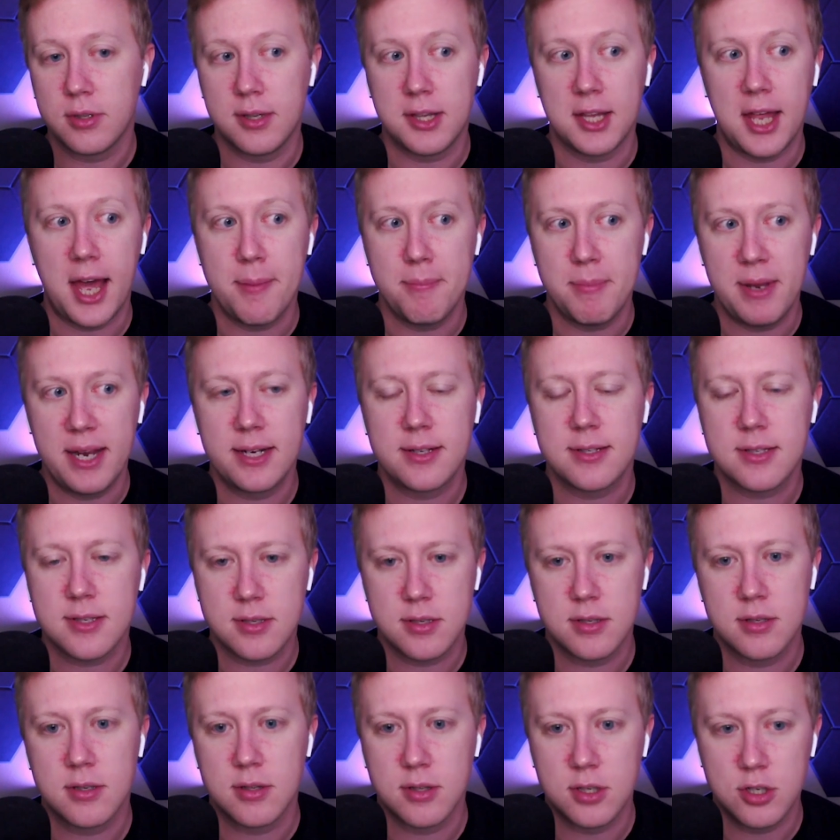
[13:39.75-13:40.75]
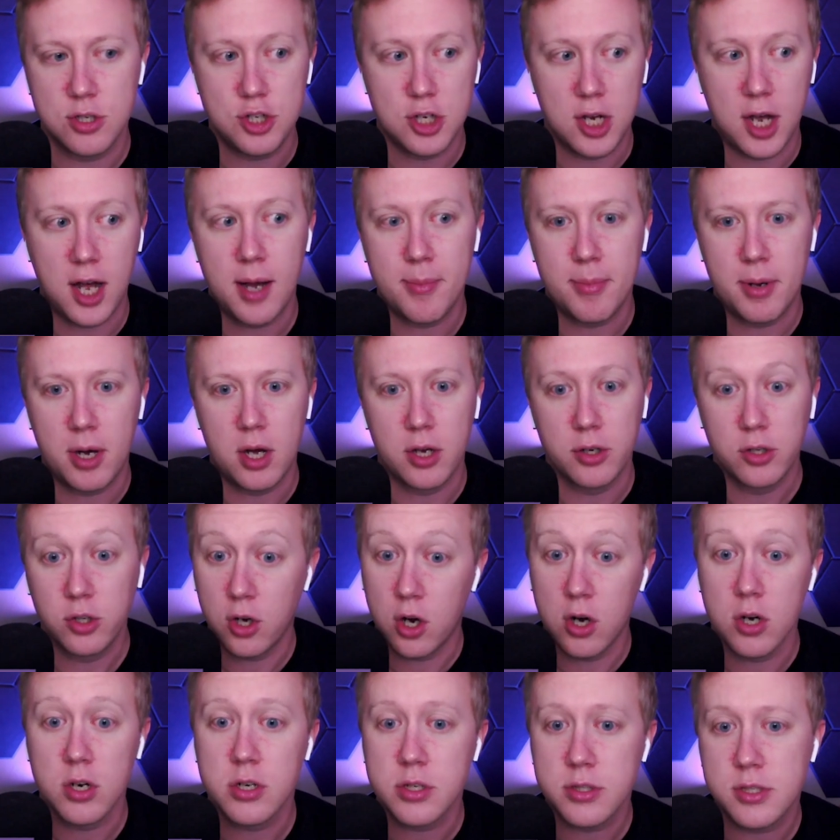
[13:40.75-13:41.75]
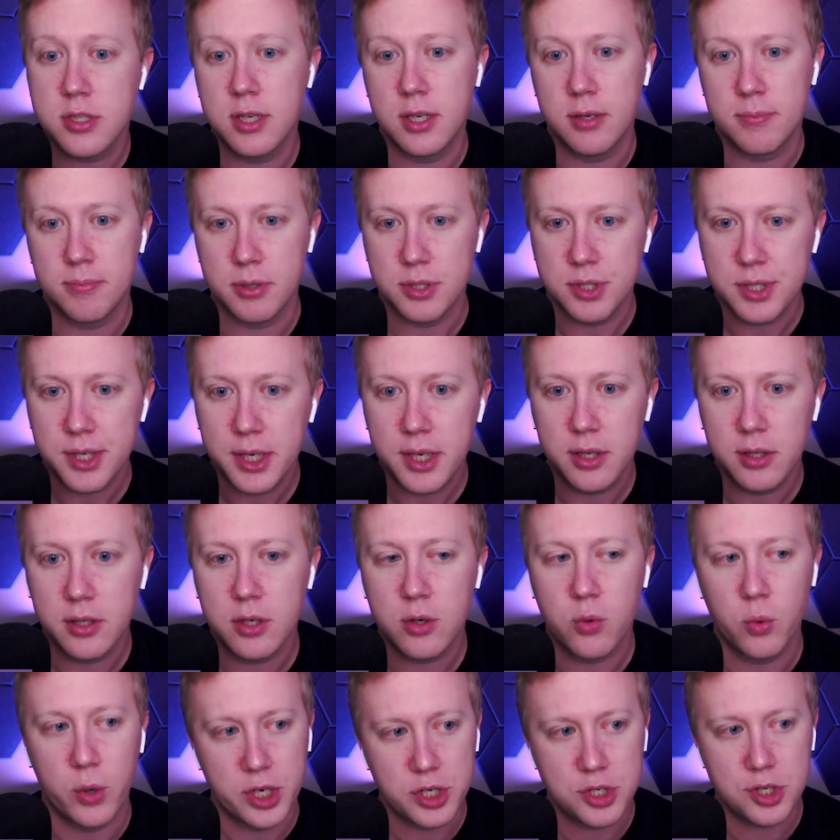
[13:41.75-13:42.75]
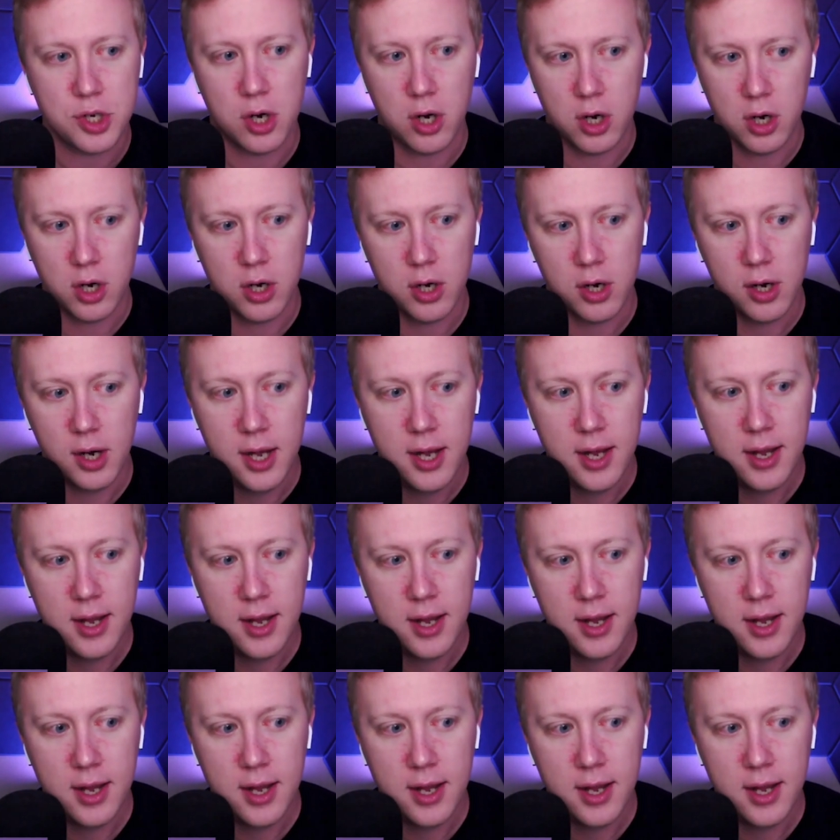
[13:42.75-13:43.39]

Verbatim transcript: that makes the job on guards in particular, which are